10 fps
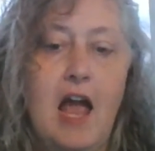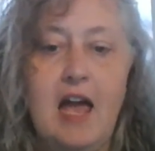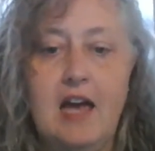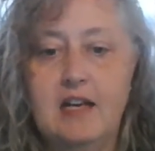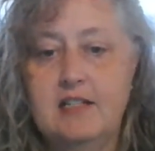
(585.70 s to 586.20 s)

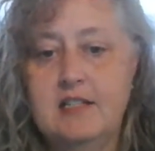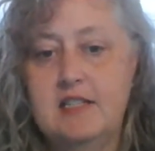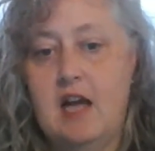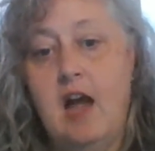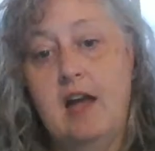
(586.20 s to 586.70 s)
and
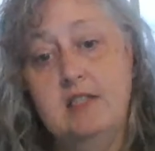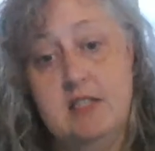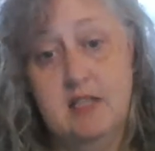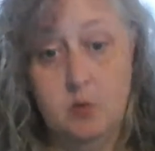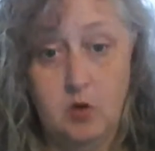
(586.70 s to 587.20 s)
I
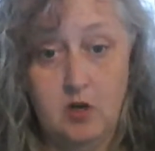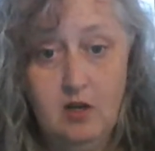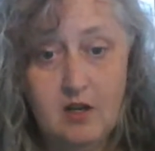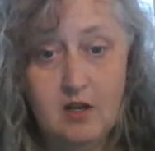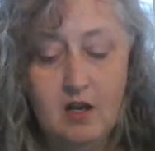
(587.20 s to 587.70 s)
did
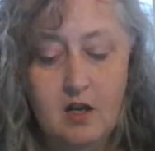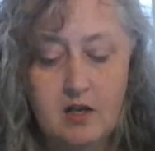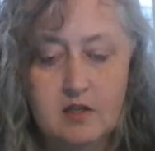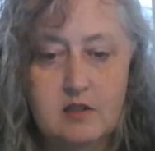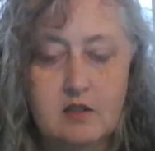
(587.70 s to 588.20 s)
work.
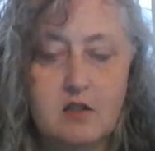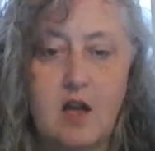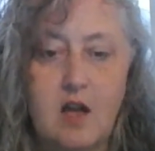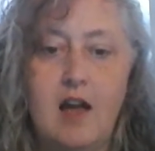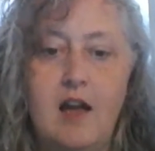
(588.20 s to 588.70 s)

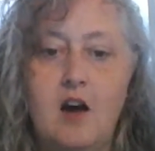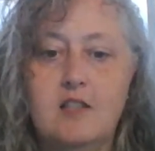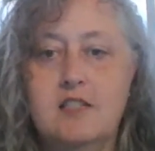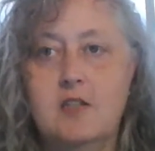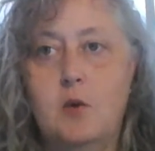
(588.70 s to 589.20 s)
I
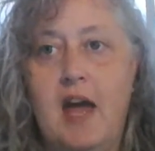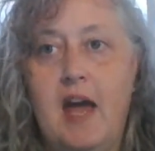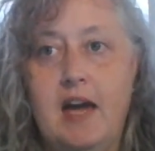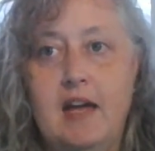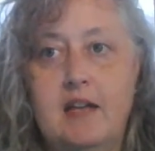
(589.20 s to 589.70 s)
also
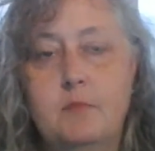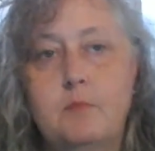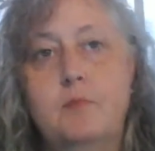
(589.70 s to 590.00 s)
had